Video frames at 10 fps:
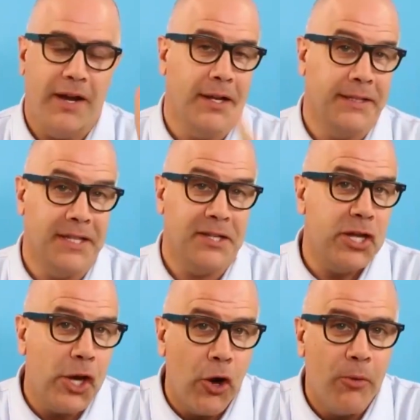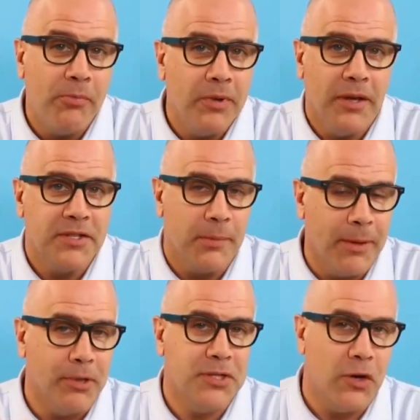An existing home, somebody
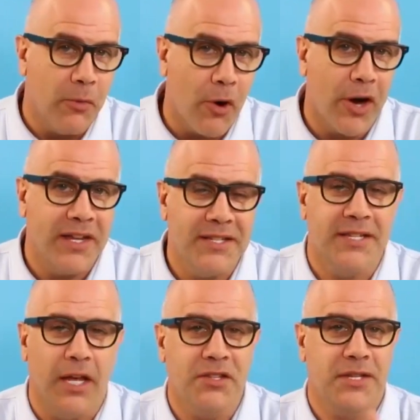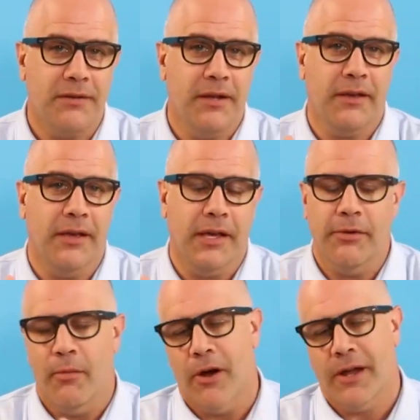puts it on the market and sells it, it can come
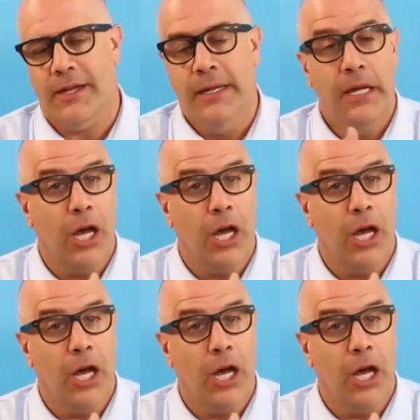to market.